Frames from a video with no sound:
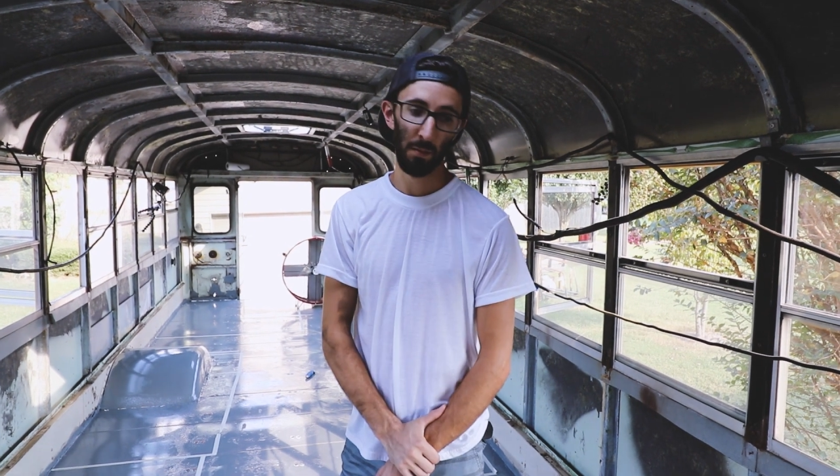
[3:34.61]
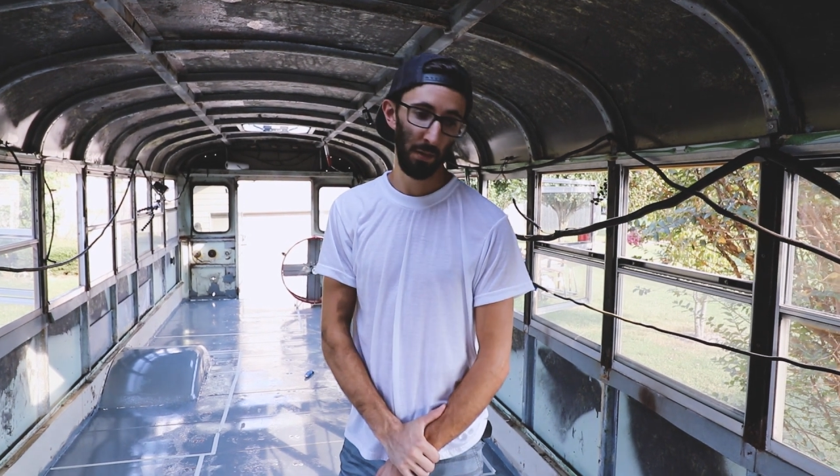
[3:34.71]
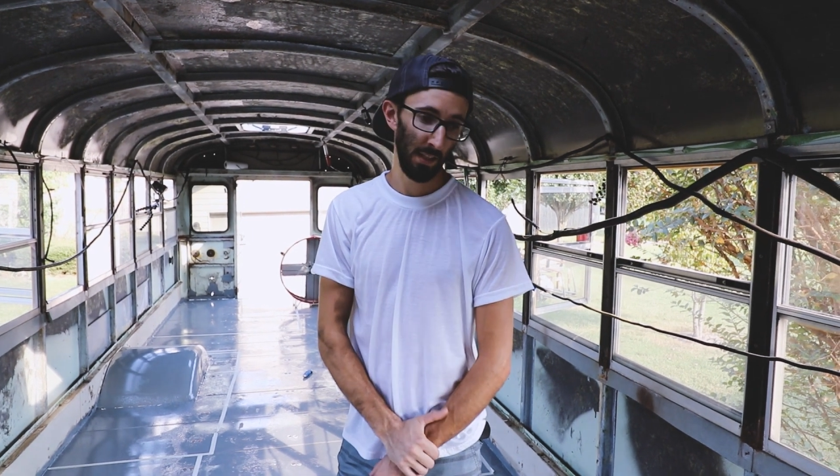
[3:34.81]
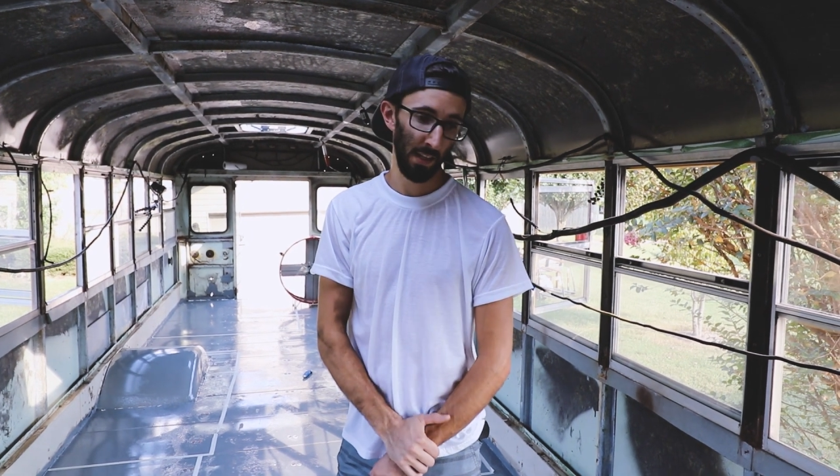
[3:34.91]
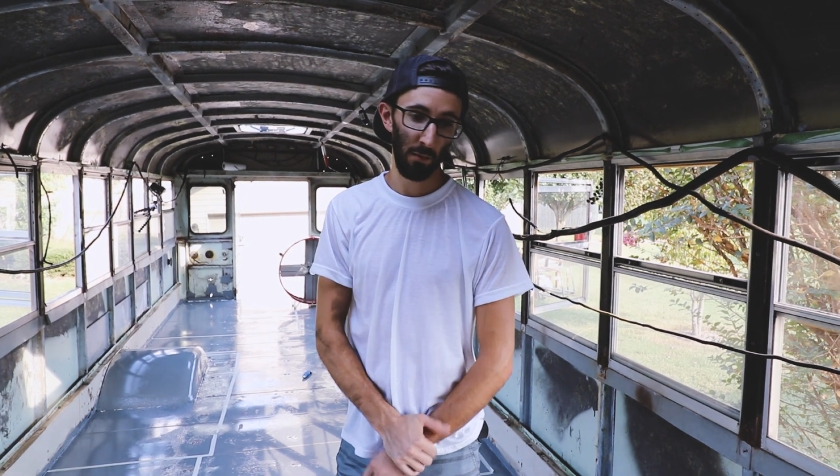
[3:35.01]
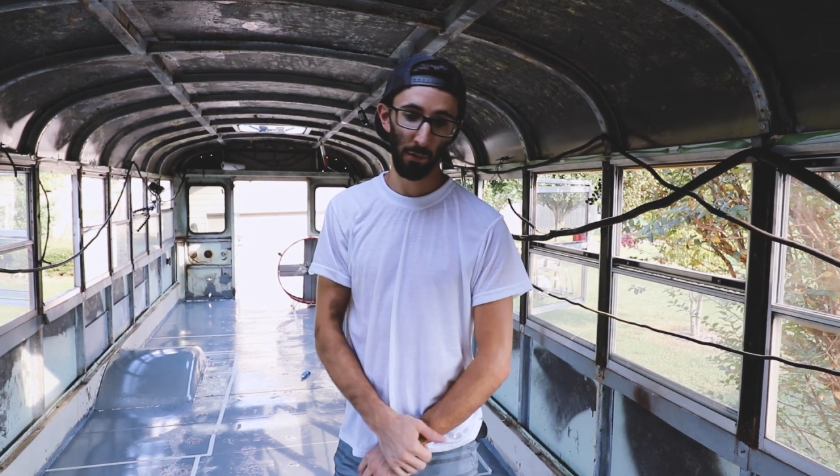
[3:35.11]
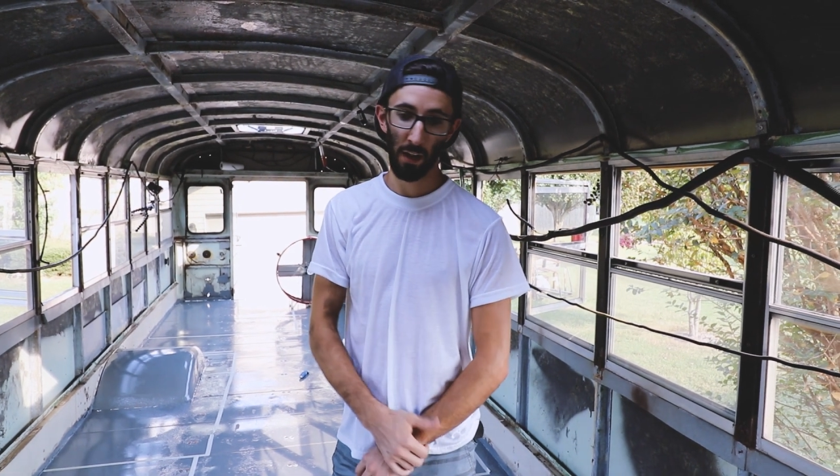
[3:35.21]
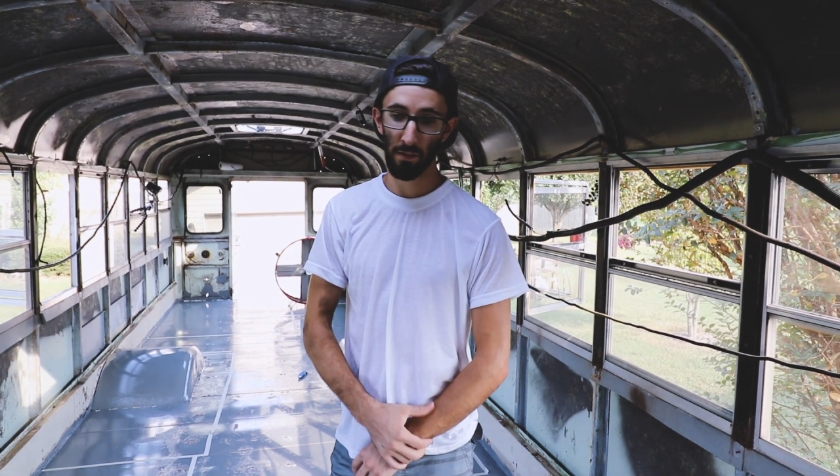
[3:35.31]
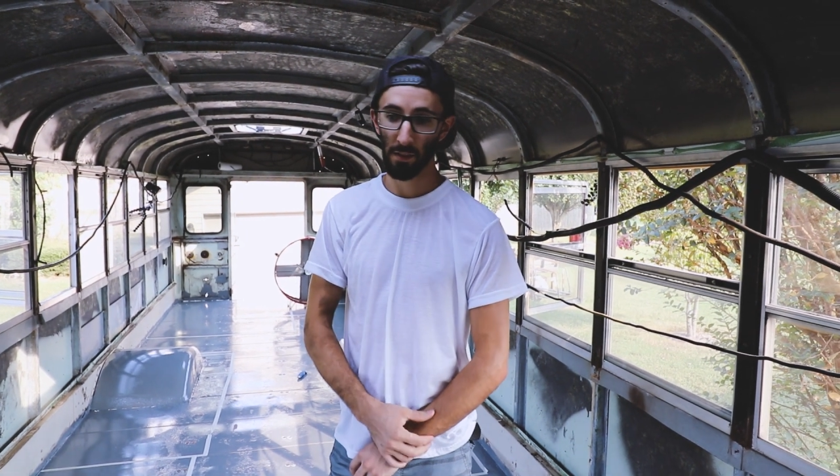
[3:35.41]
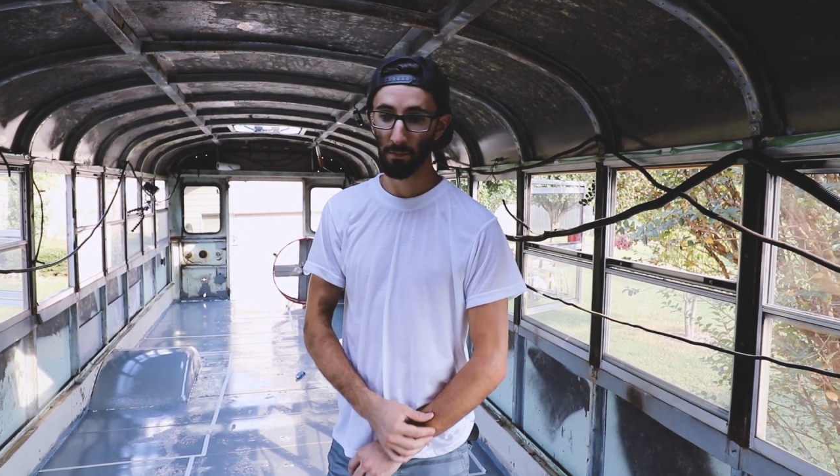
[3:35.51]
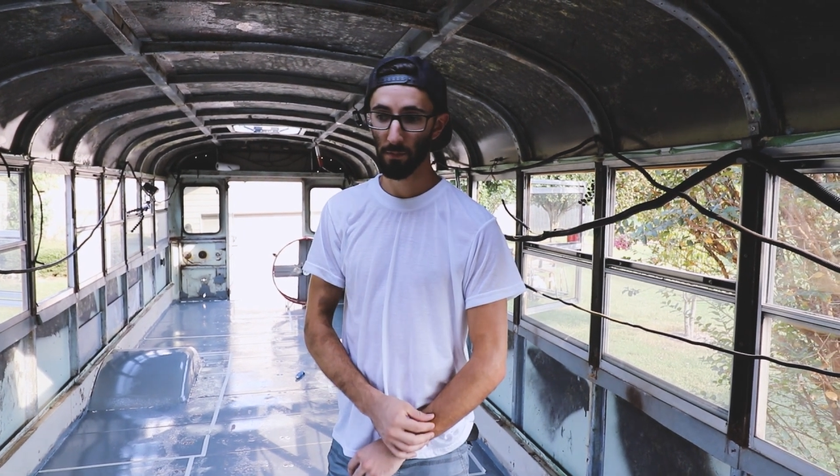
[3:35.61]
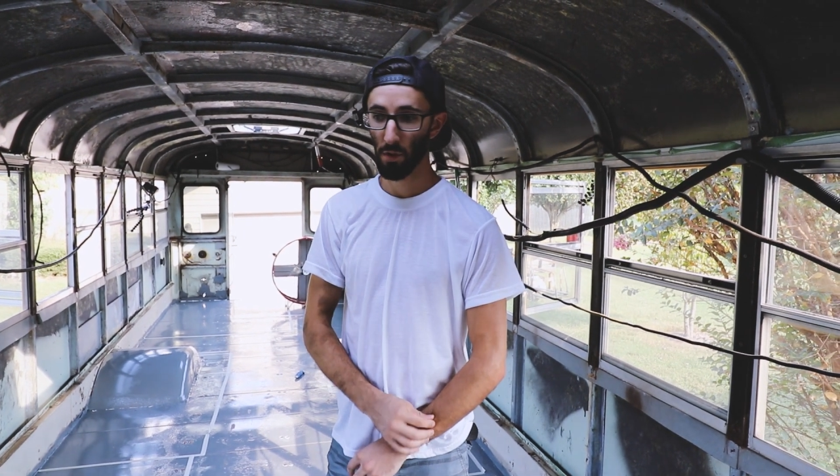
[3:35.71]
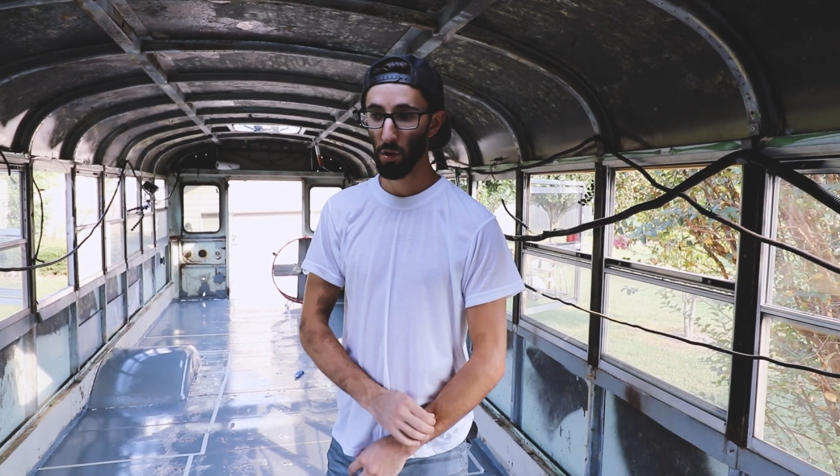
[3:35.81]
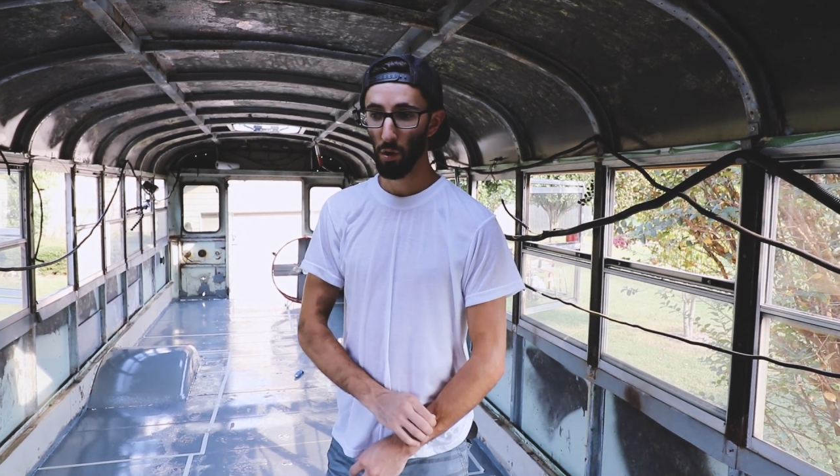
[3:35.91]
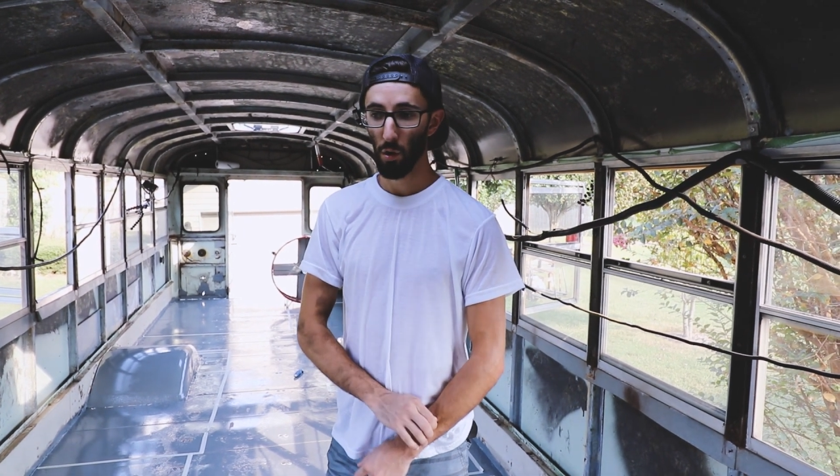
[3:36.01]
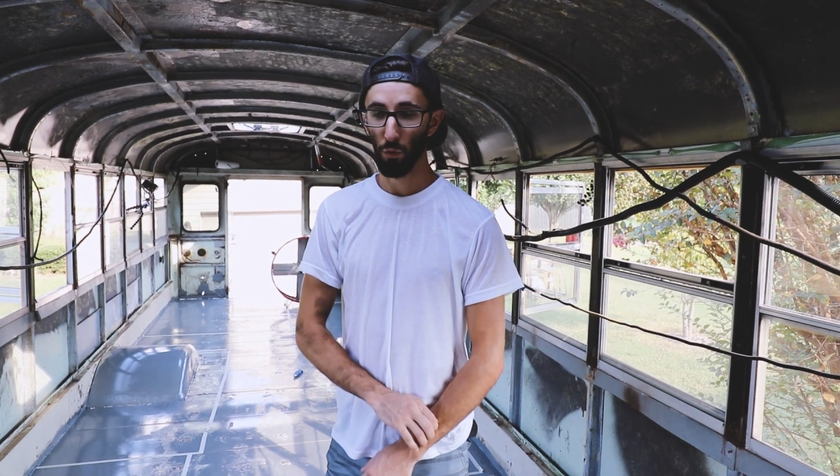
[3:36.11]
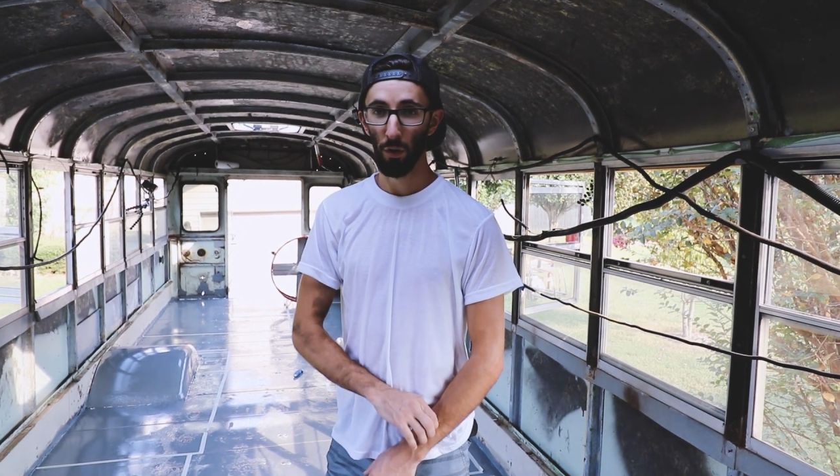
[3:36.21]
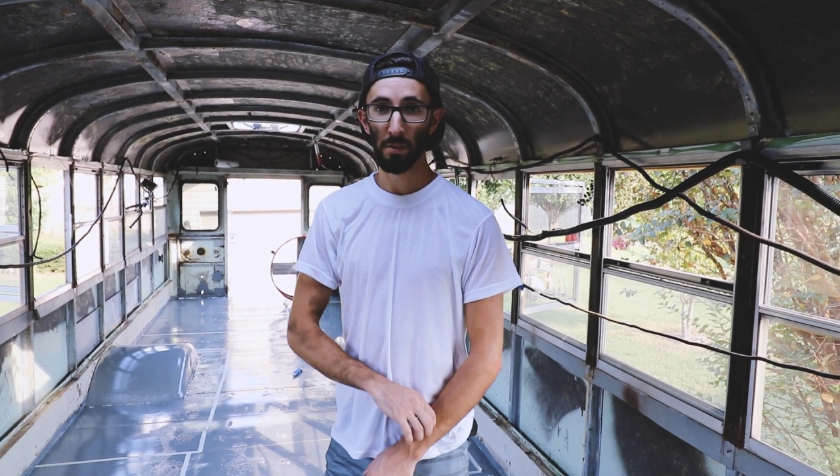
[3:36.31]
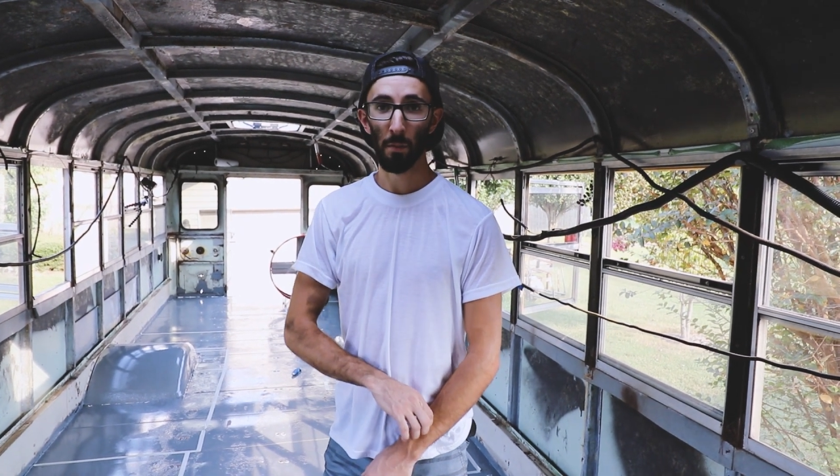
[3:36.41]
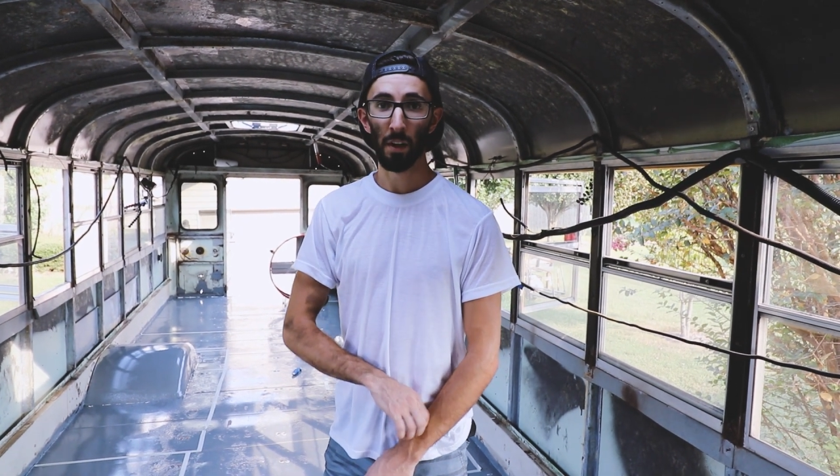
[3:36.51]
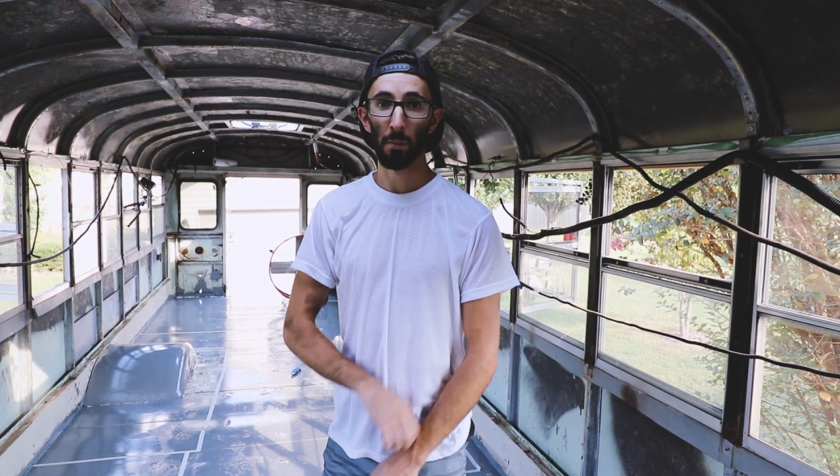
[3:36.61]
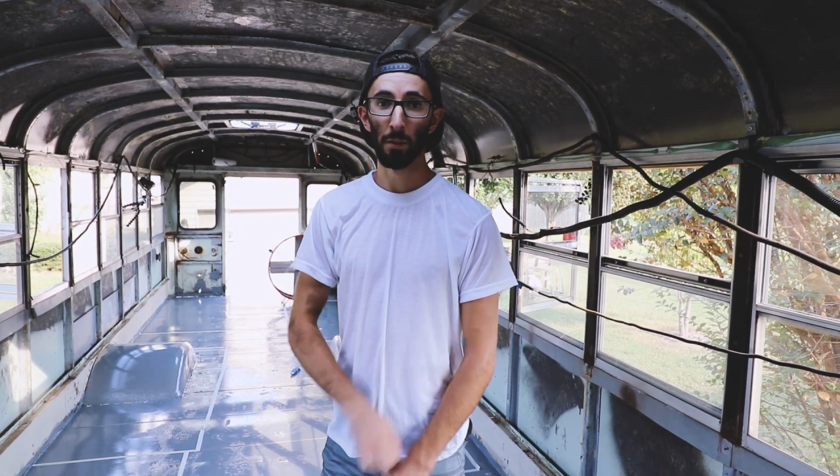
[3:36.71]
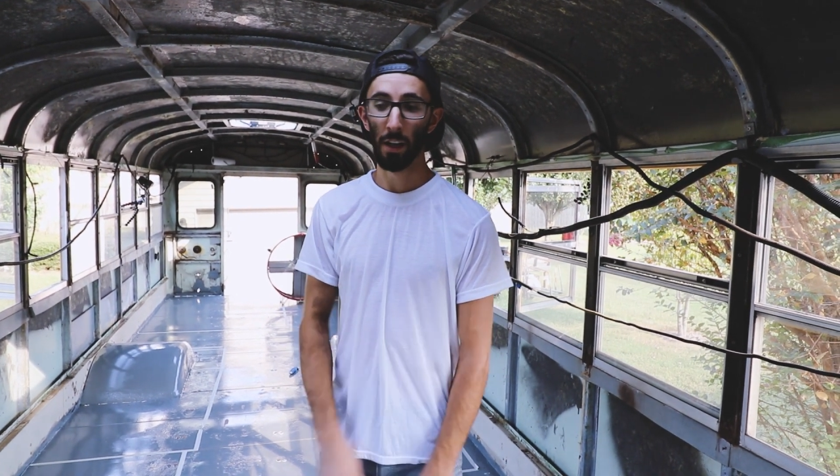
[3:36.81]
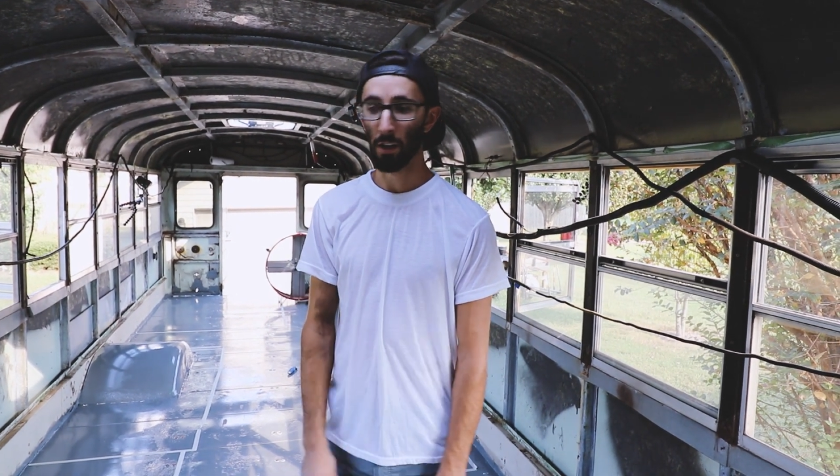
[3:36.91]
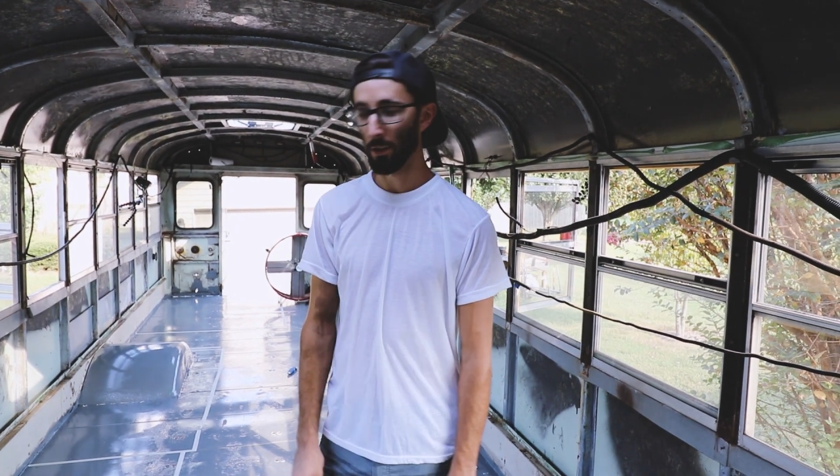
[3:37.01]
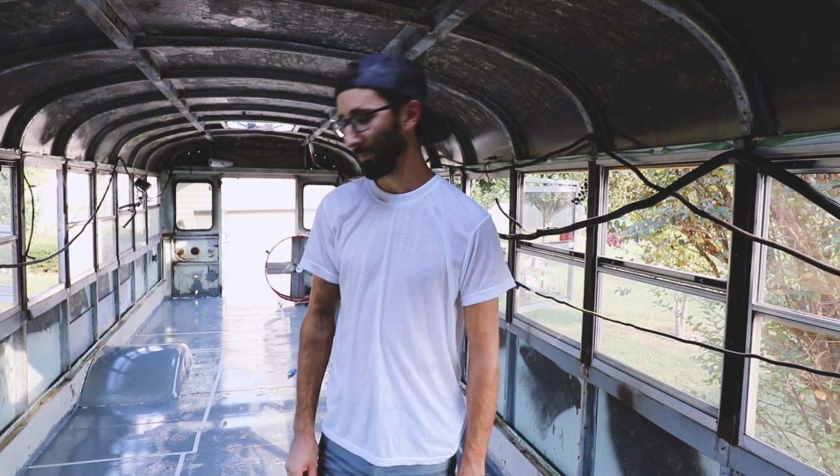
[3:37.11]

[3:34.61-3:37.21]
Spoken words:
because I don't want to have to rip something up later.